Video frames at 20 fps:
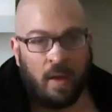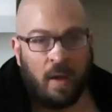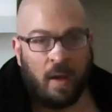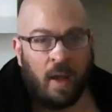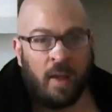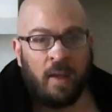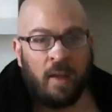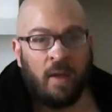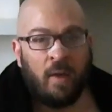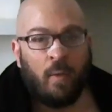And
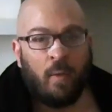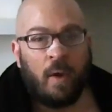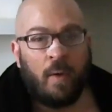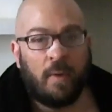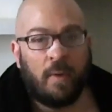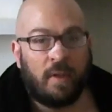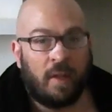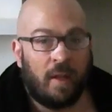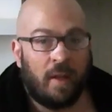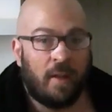I can get away
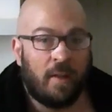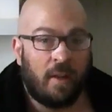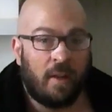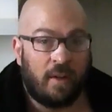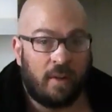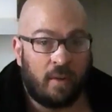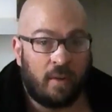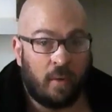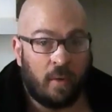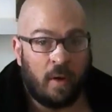with telling
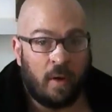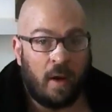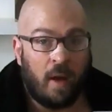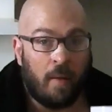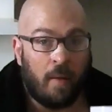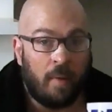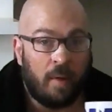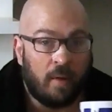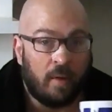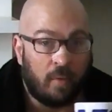that story
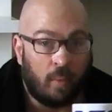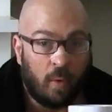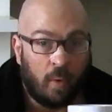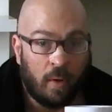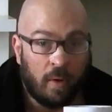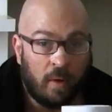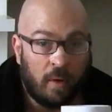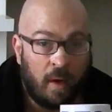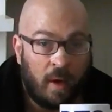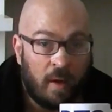now because
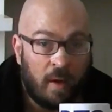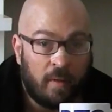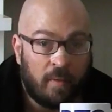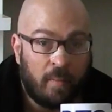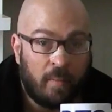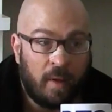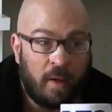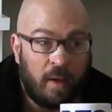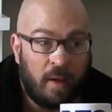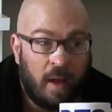Wilton has
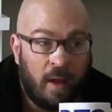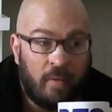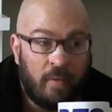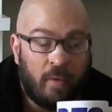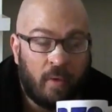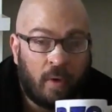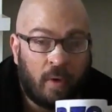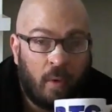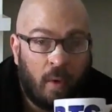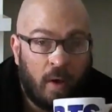been dead
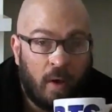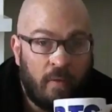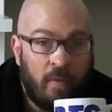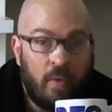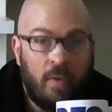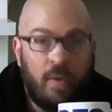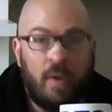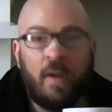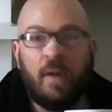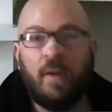for quite a
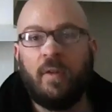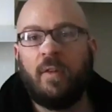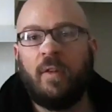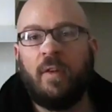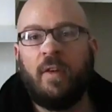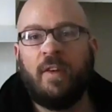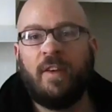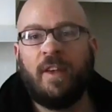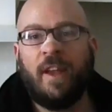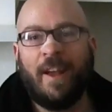few years
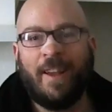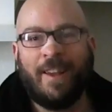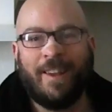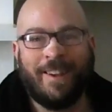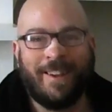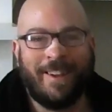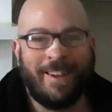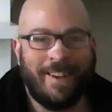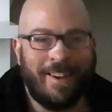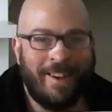and he's not
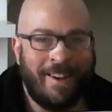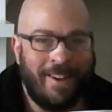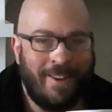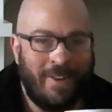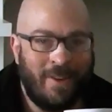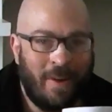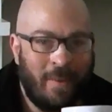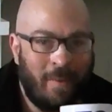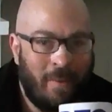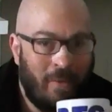going to get in
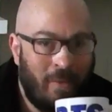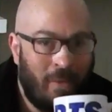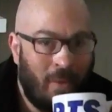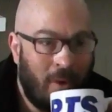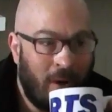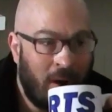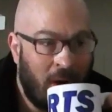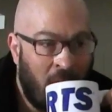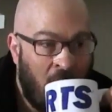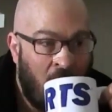any trouble
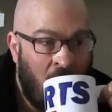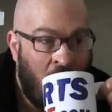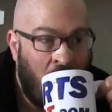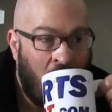for it.